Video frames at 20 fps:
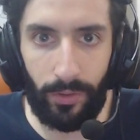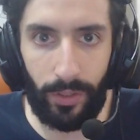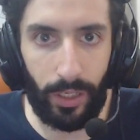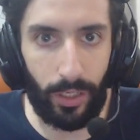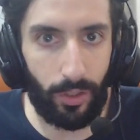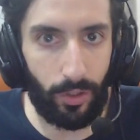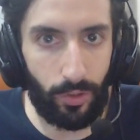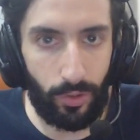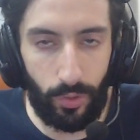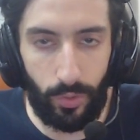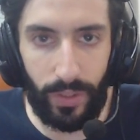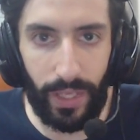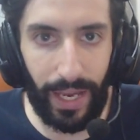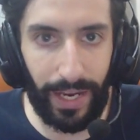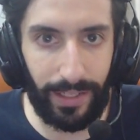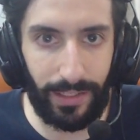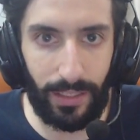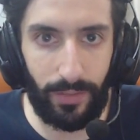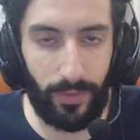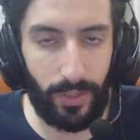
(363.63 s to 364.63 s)
and you do the
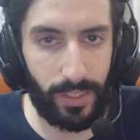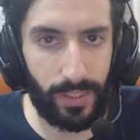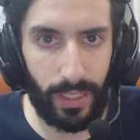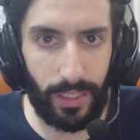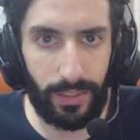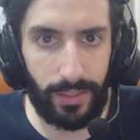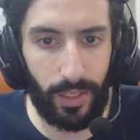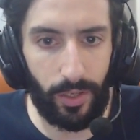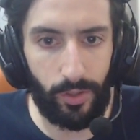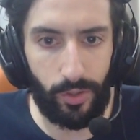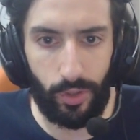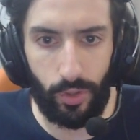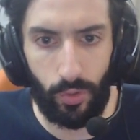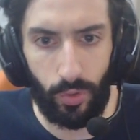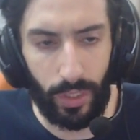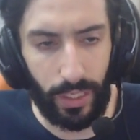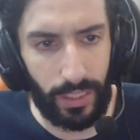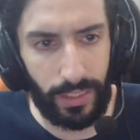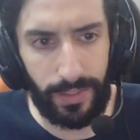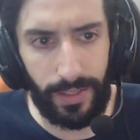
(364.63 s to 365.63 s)
activities that it tells you.
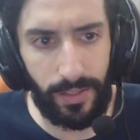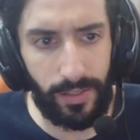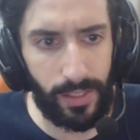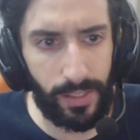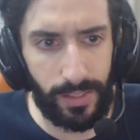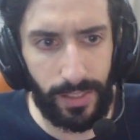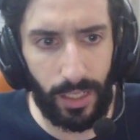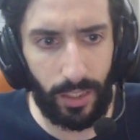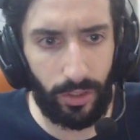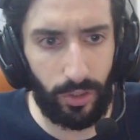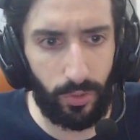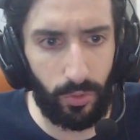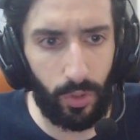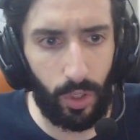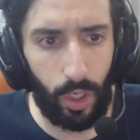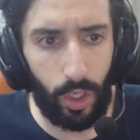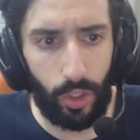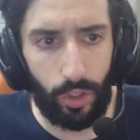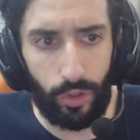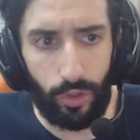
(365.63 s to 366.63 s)
It doesn't tell you,
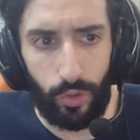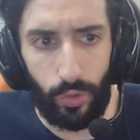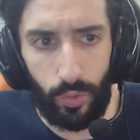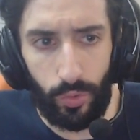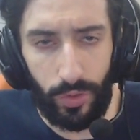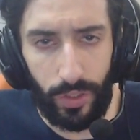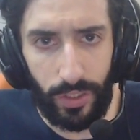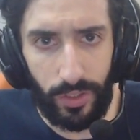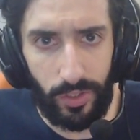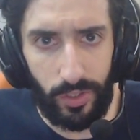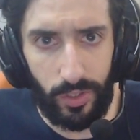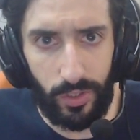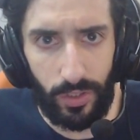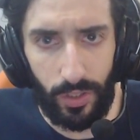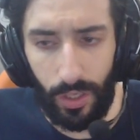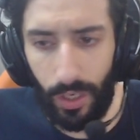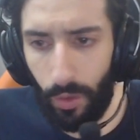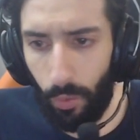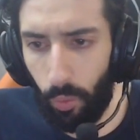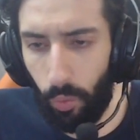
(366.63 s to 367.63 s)
do this,
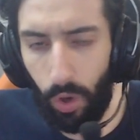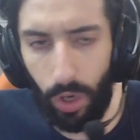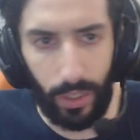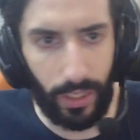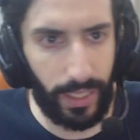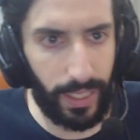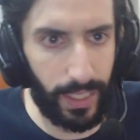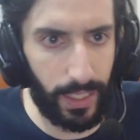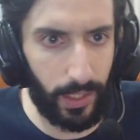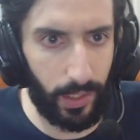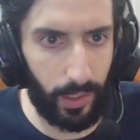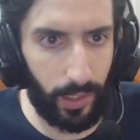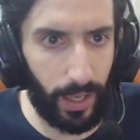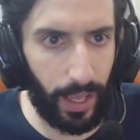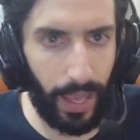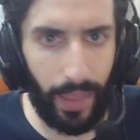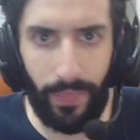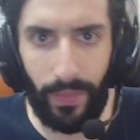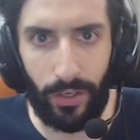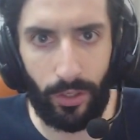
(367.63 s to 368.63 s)
walk here,
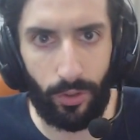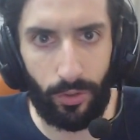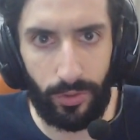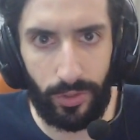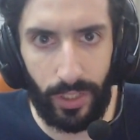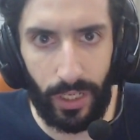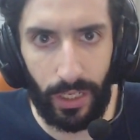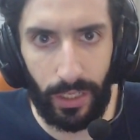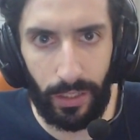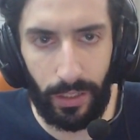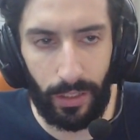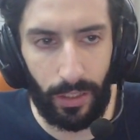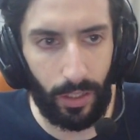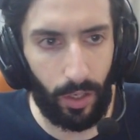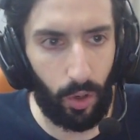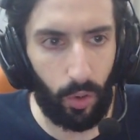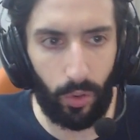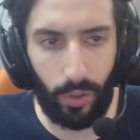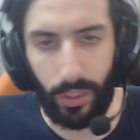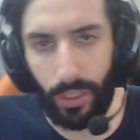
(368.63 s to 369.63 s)
and then you're done,
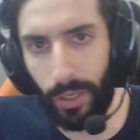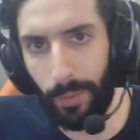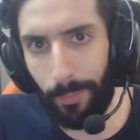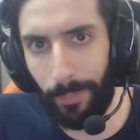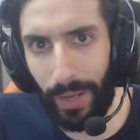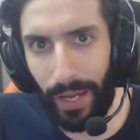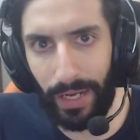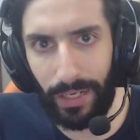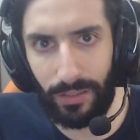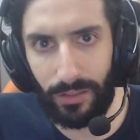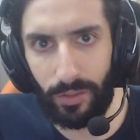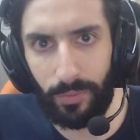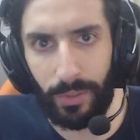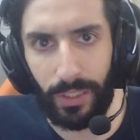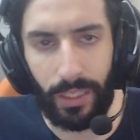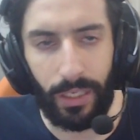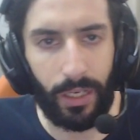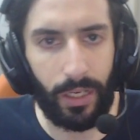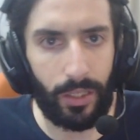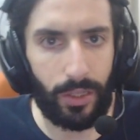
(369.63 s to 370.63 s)
or come back to
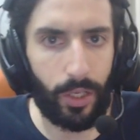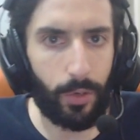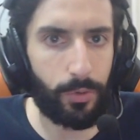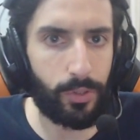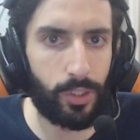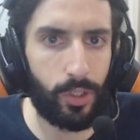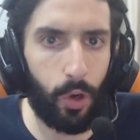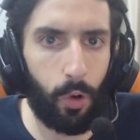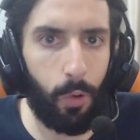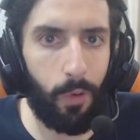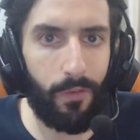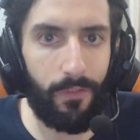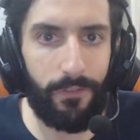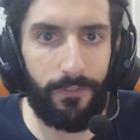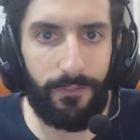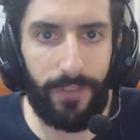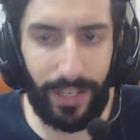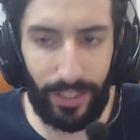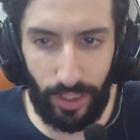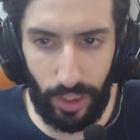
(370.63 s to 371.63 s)
me. There is no
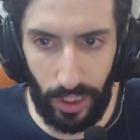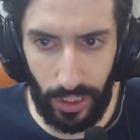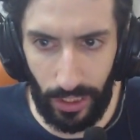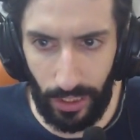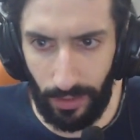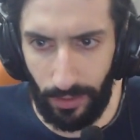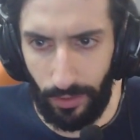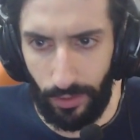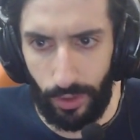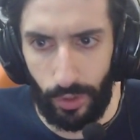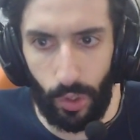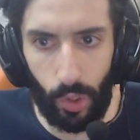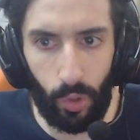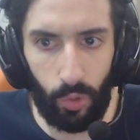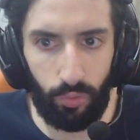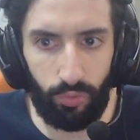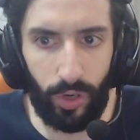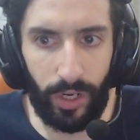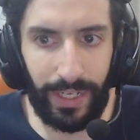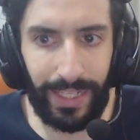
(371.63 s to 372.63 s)
fetching, there's
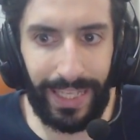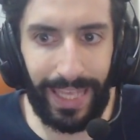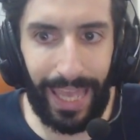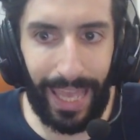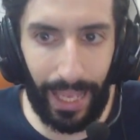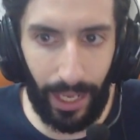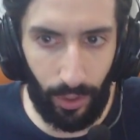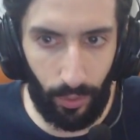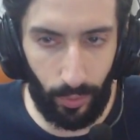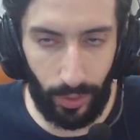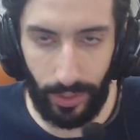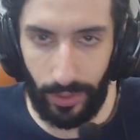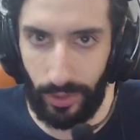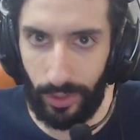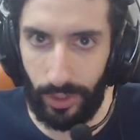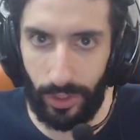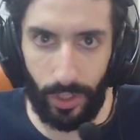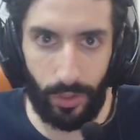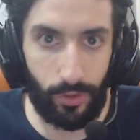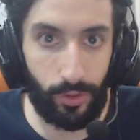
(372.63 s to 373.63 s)
no running
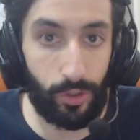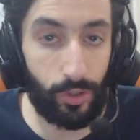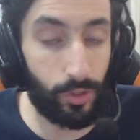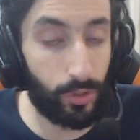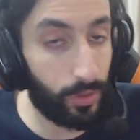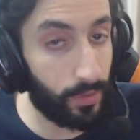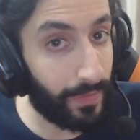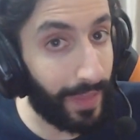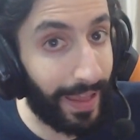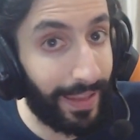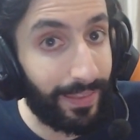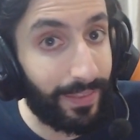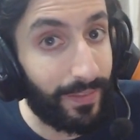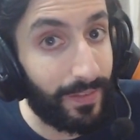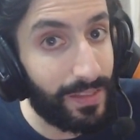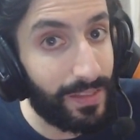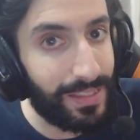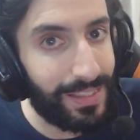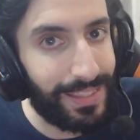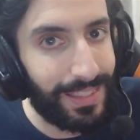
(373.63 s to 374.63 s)
errands, there's that
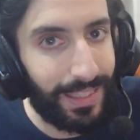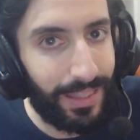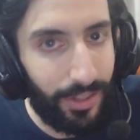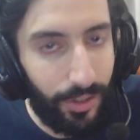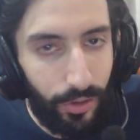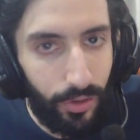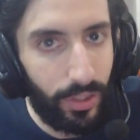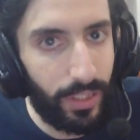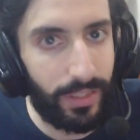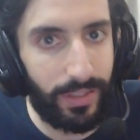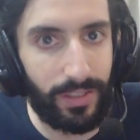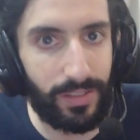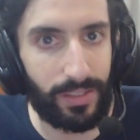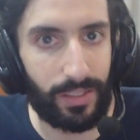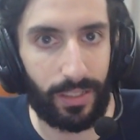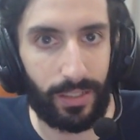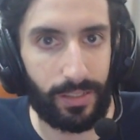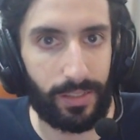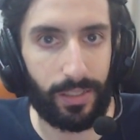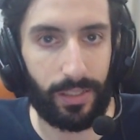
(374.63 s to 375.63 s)
literally doesn't
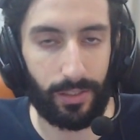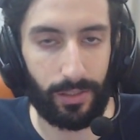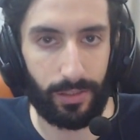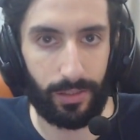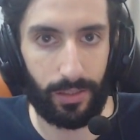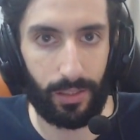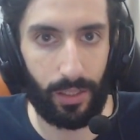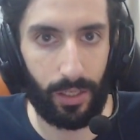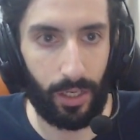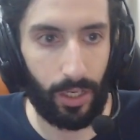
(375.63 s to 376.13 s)
exist.